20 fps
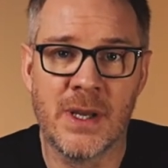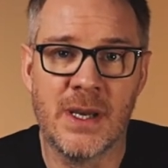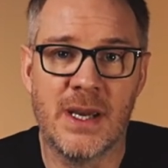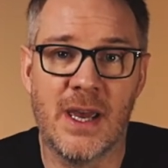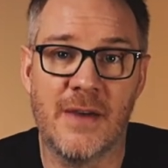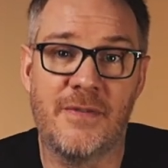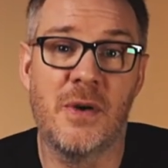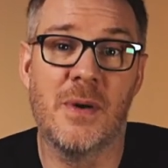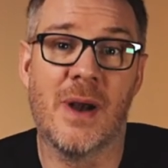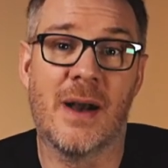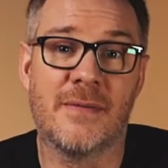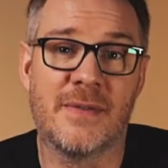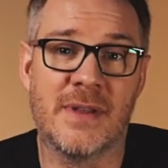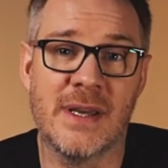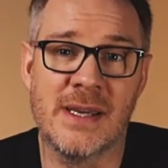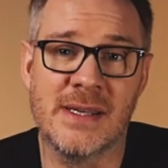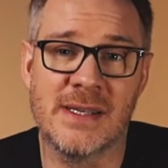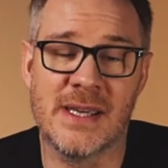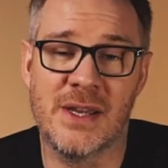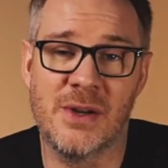If you have
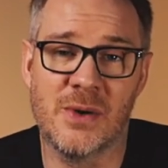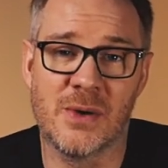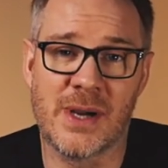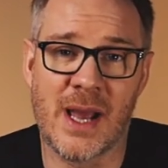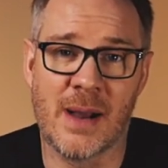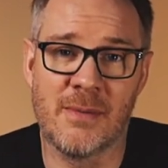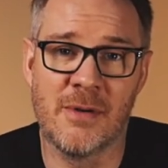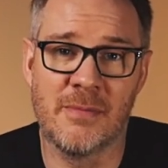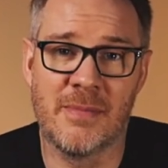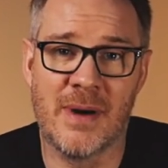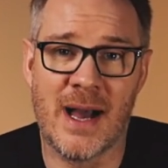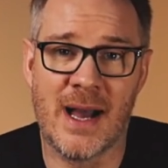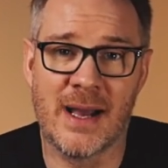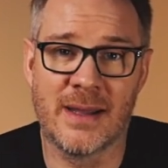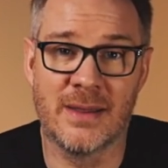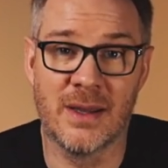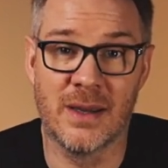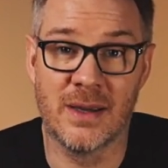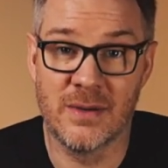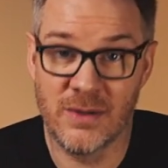things in your camera
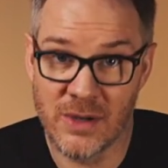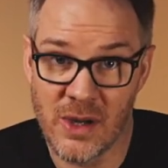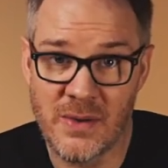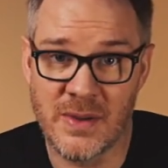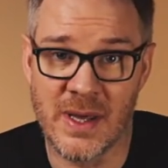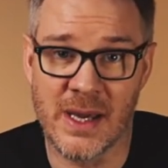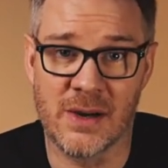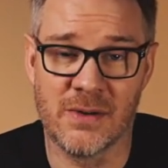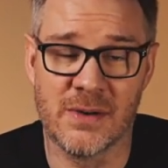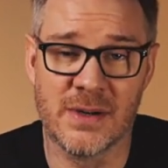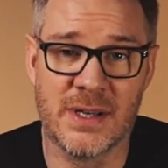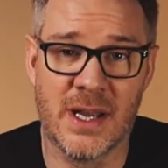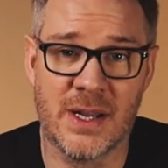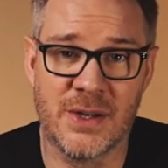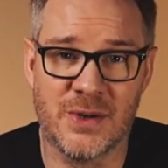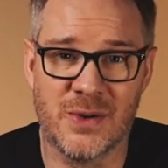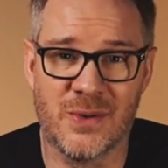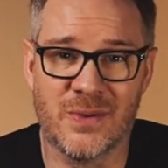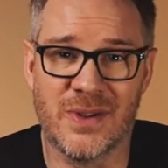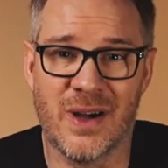bag that you think are
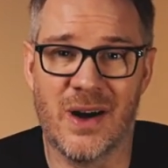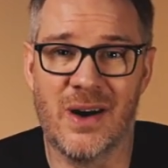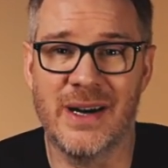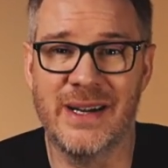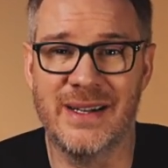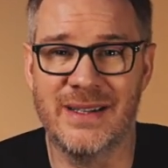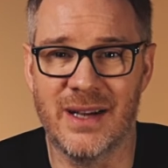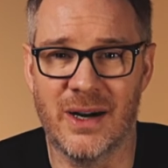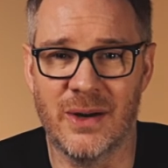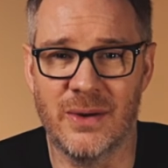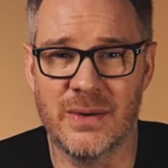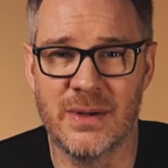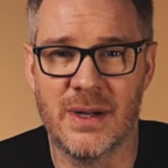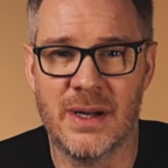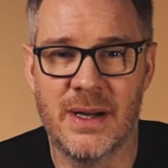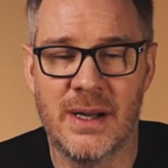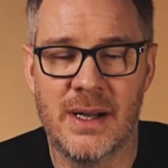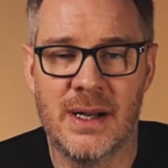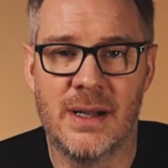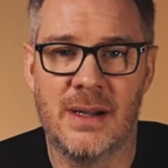essential that I don't,
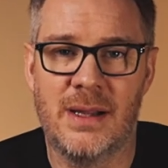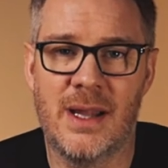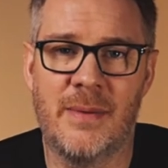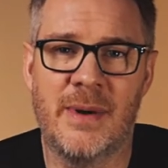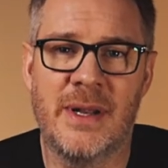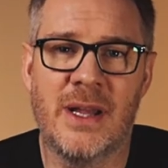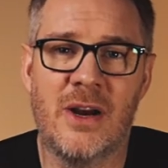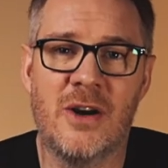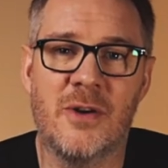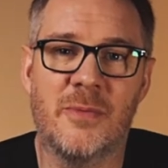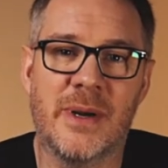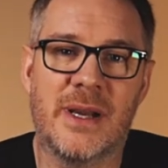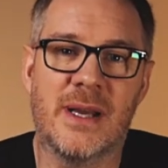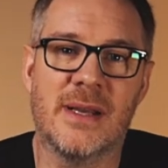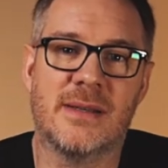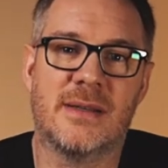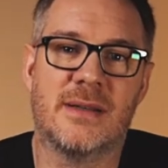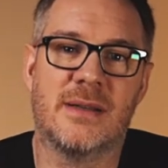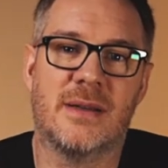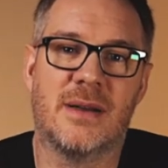let me know,
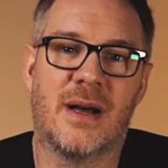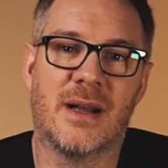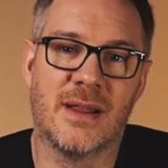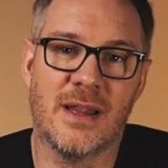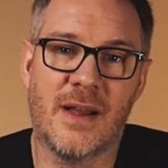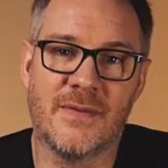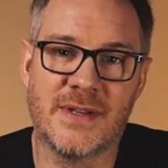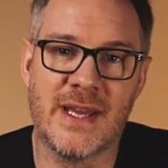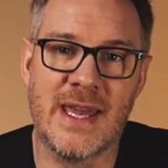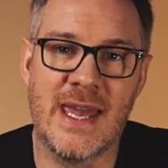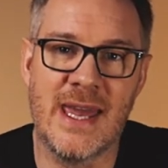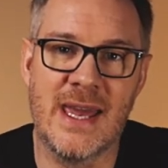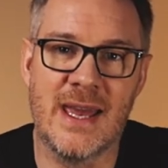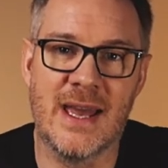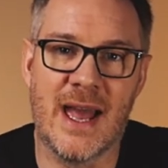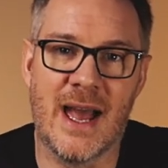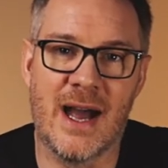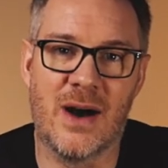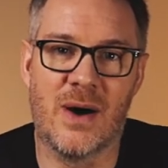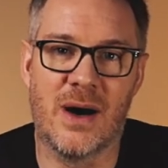because I'd love to hear
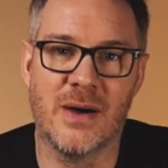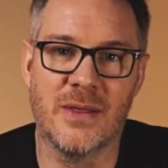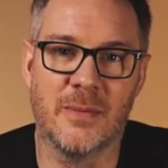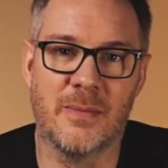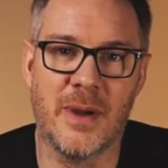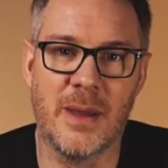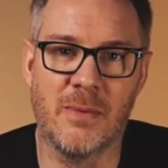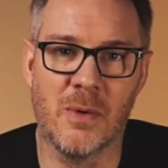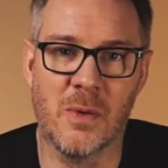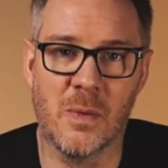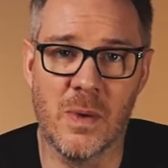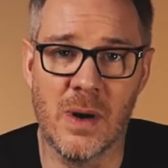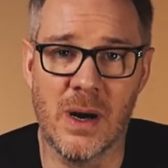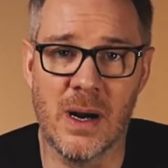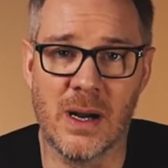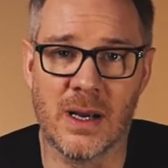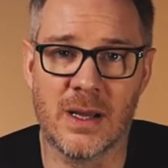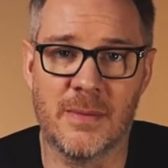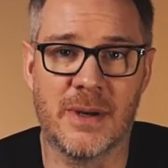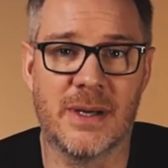how other people
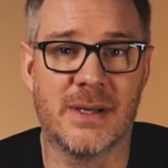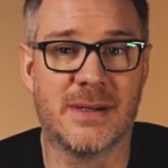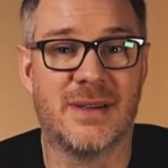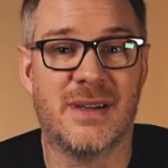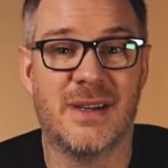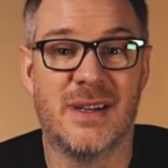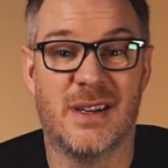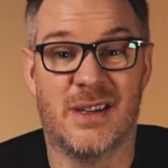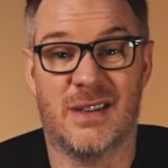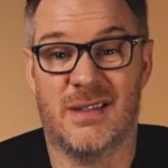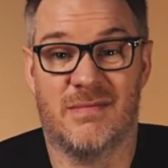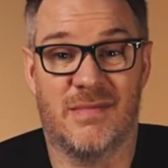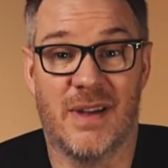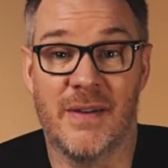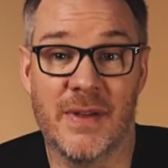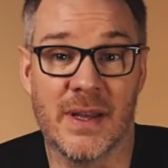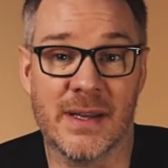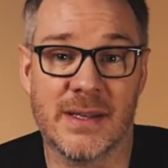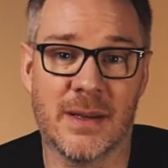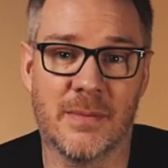work, because
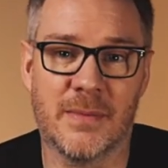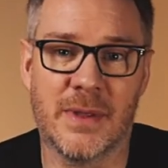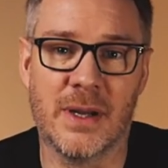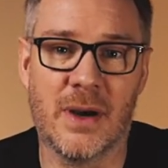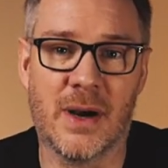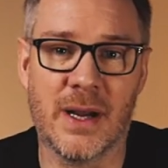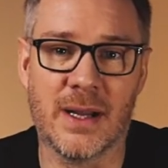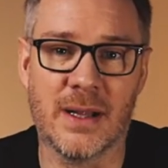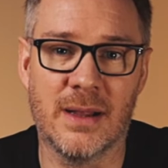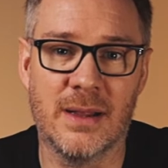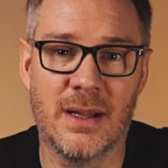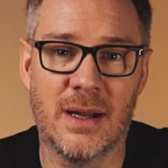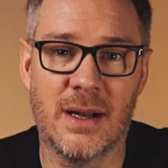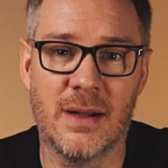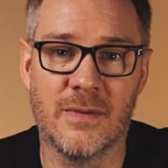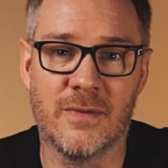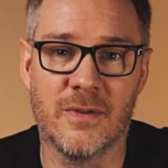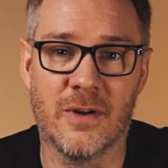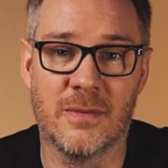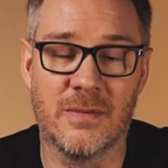if there's something I can
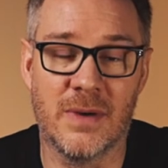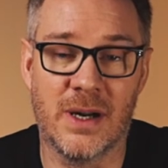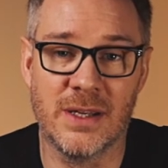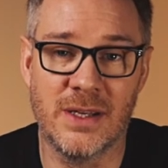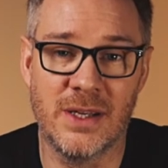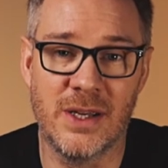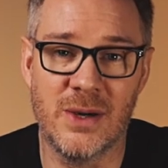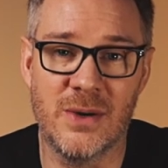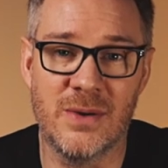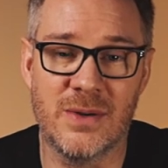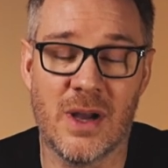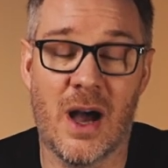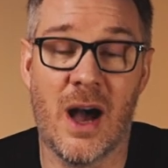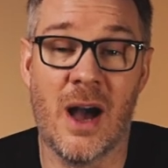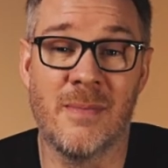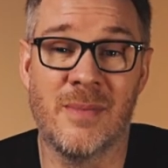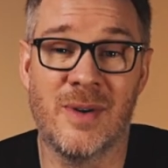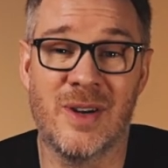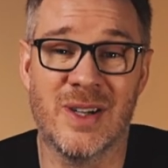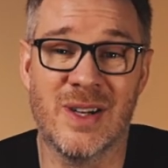learn from and use,
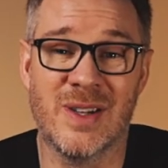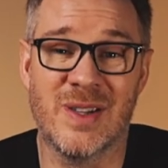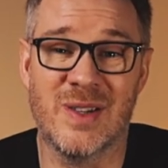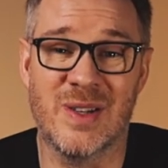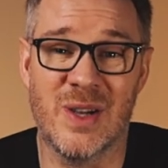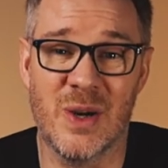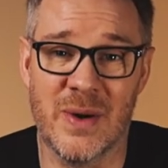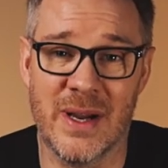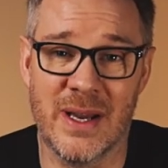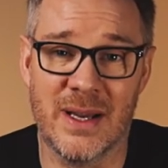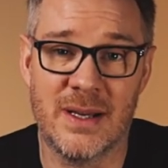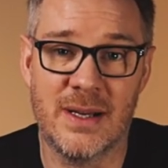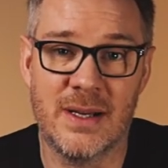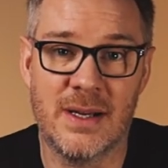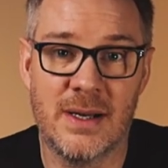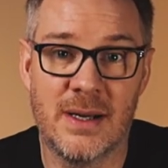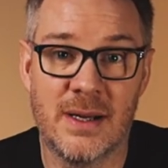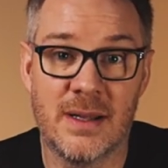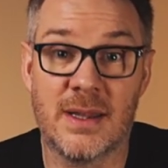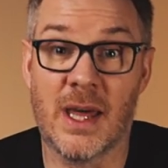I'm going to do it.
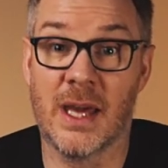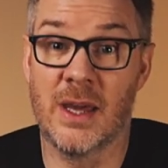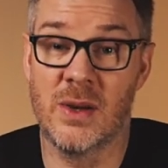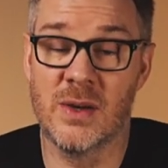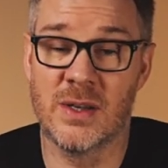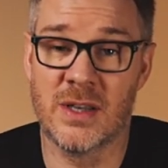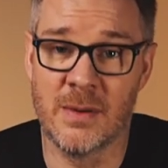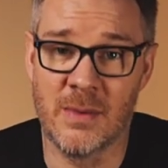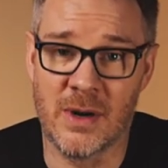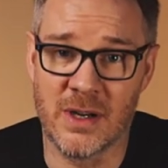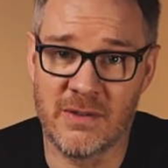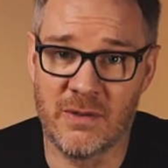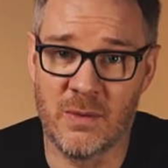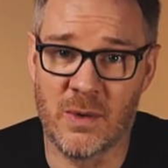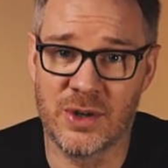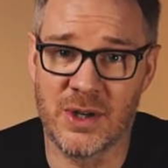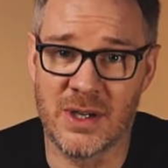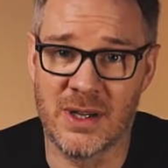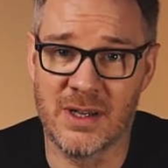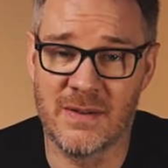Thank you so much for
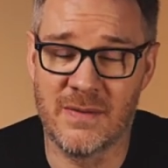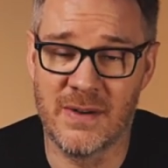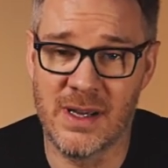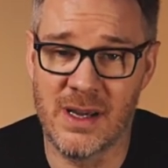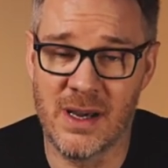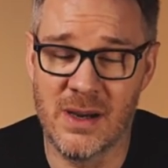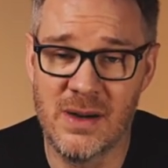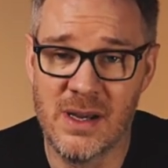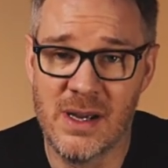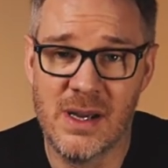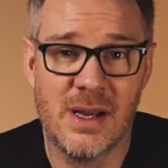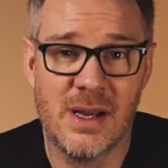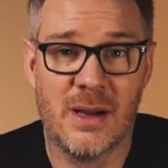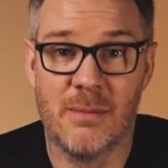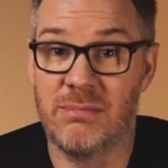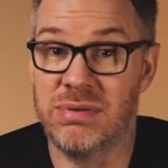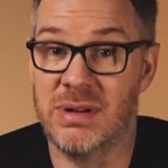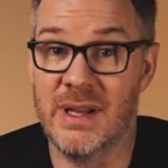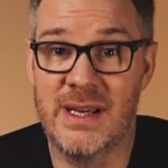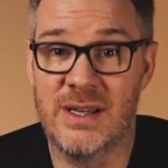watching this video.
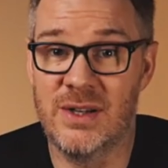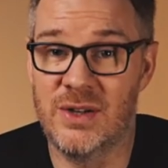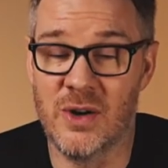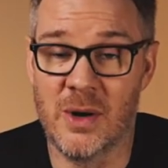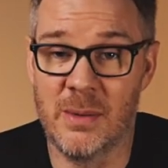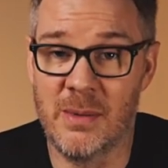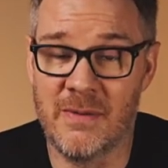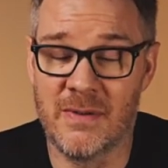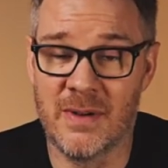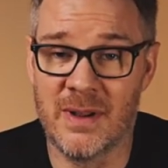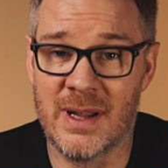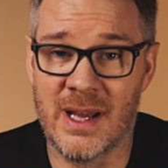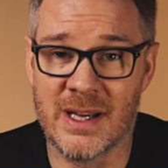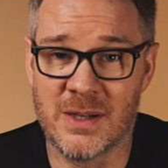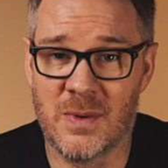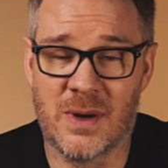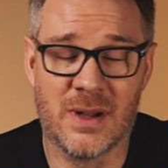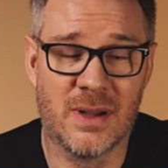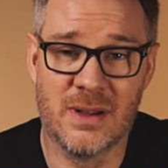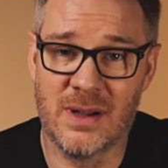Please join me for the
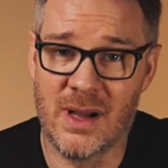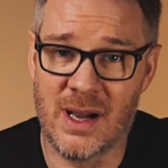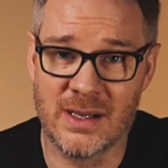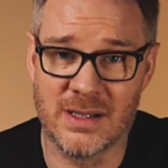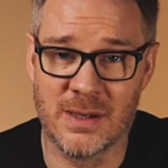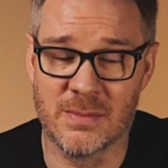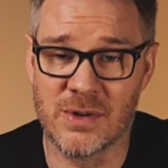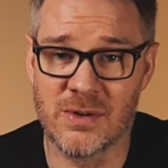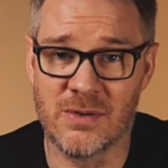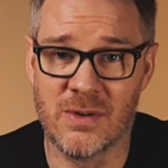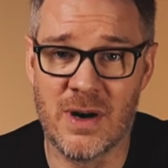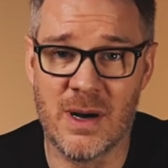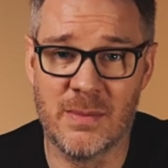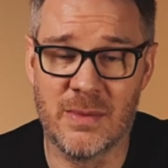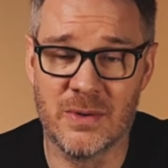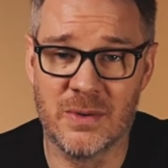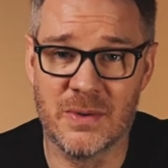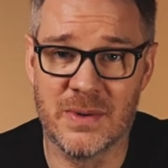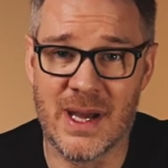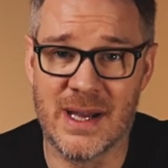next one, like, subscribe
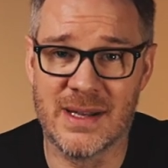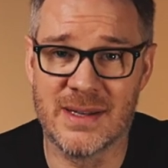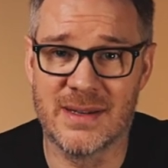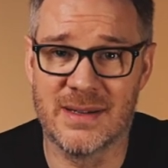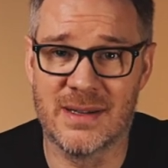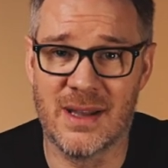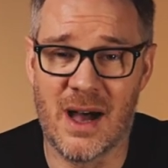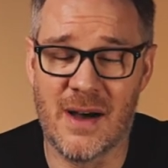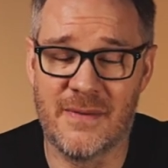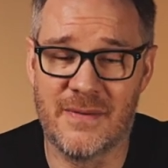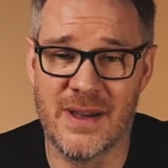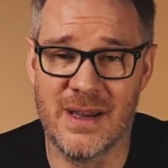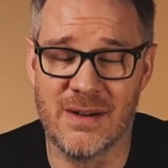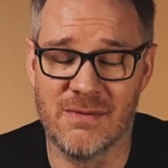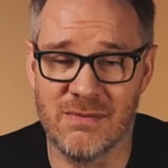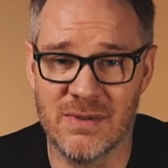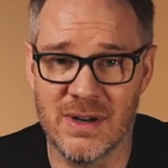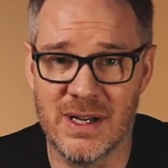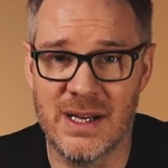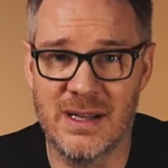and all that stuff. It
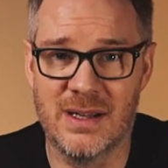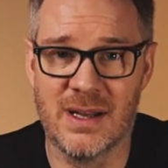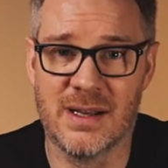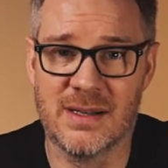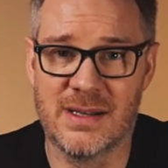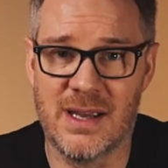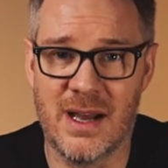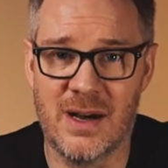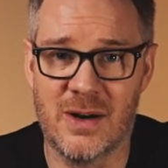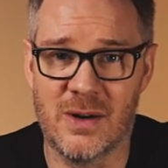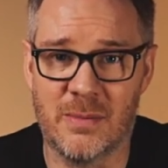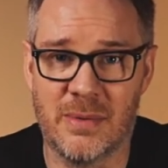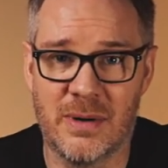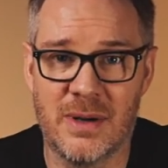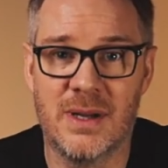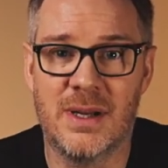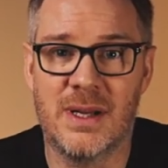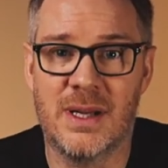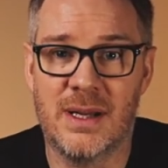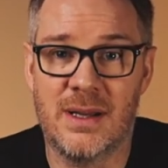really does help.
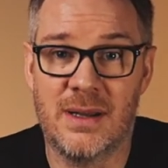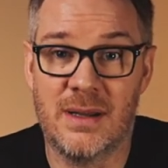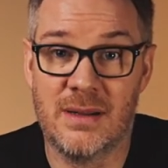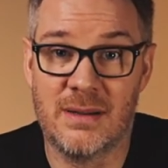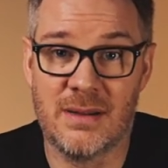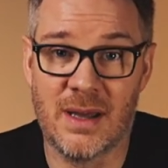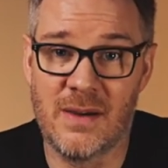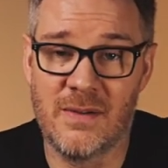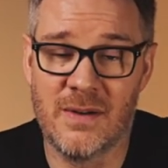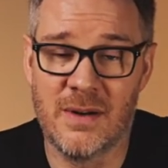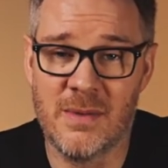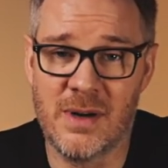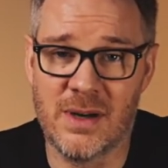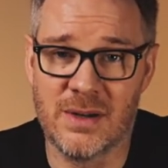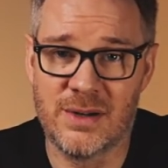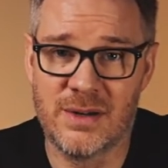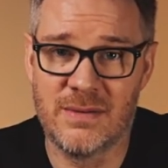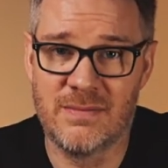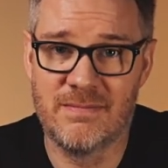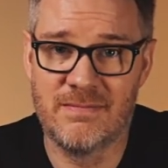Thank you very
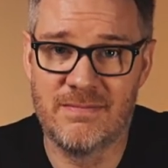much.